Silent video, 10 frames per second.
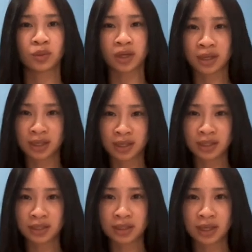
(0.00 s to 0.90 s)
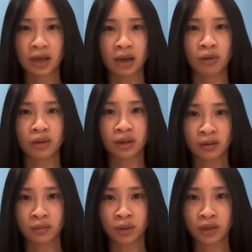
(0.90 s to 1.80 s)
what it is, how it
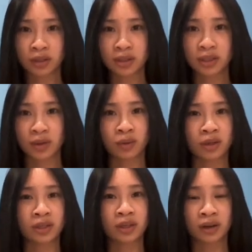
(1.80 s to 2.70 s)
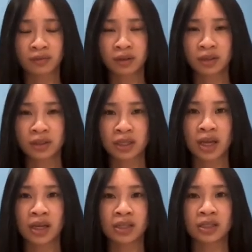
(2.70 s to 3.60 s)
works, what it covers,
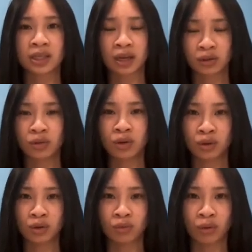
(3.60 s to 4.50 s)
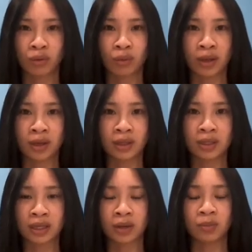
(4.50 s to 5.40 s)
and how you can enroll when
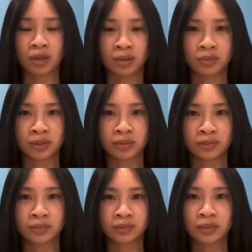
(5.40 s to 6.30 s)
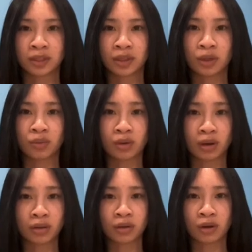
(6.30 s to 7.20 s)
the time comes. We
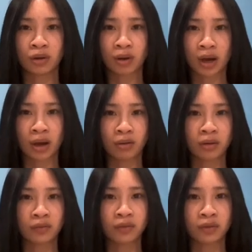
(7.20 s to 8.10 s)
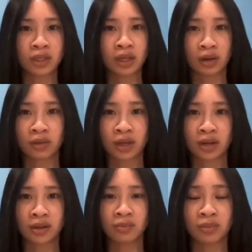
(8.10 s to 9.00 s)
all know how confusing
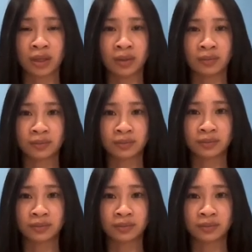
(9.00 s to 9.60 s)
healthcare can be,